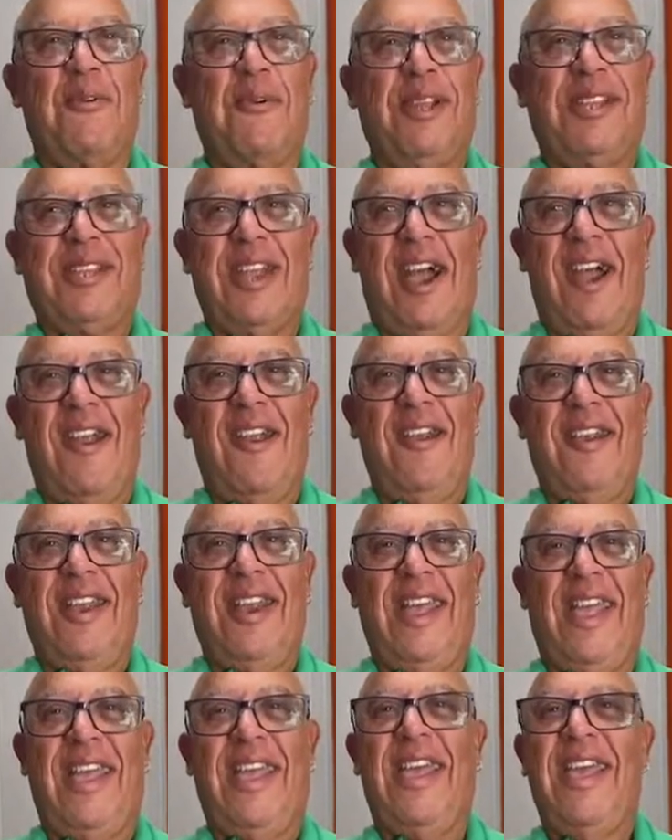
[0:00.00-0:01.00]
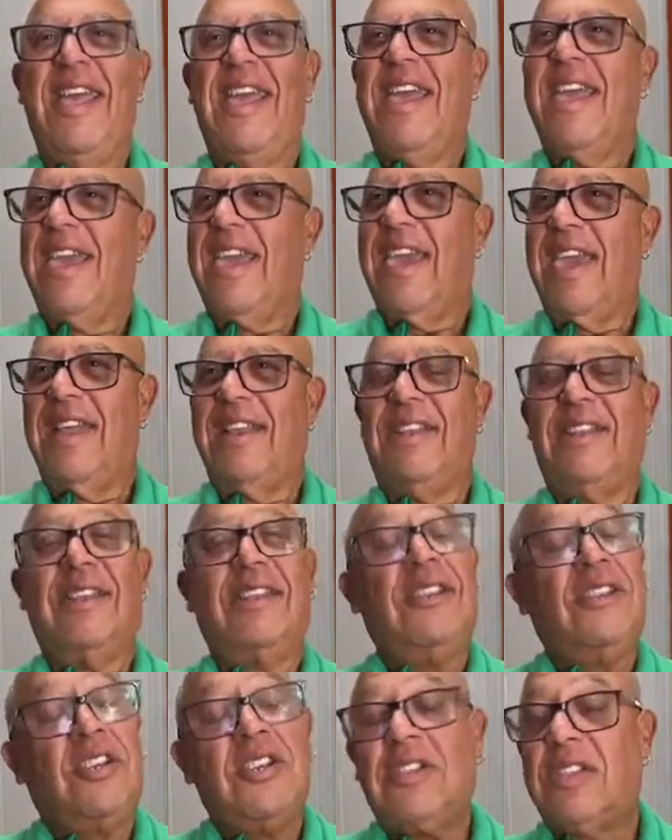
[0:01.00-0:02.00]
I retired,
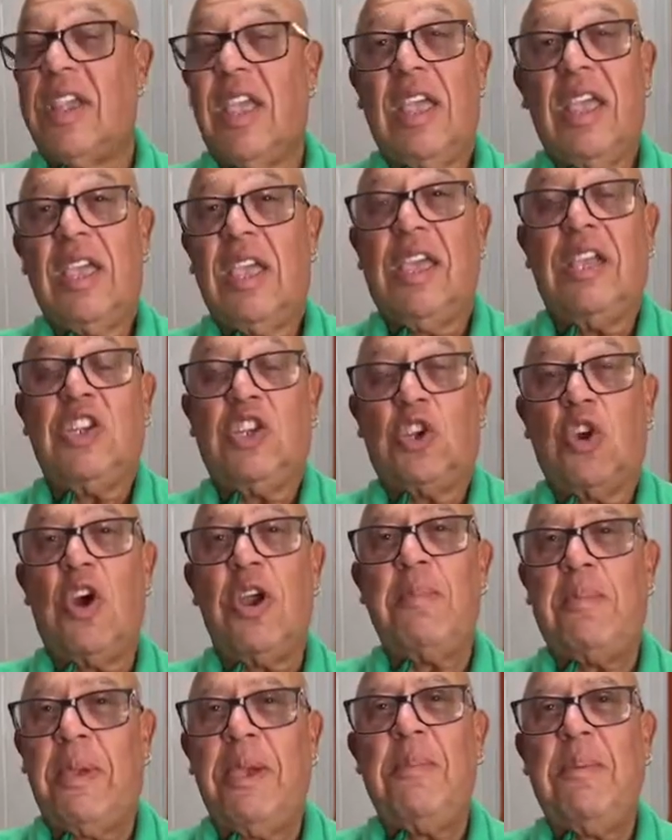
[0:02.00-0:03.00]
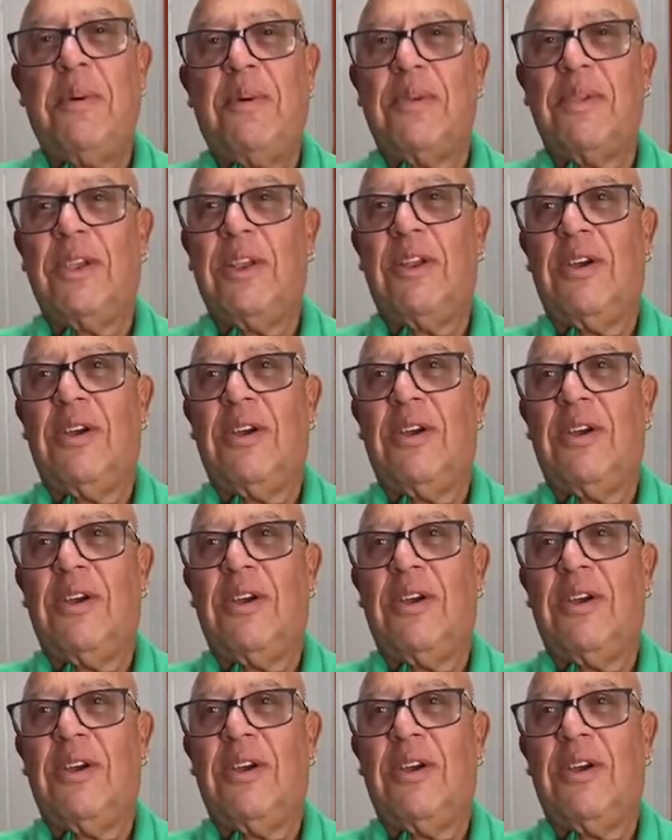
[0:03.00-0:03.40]
and just enjoying people.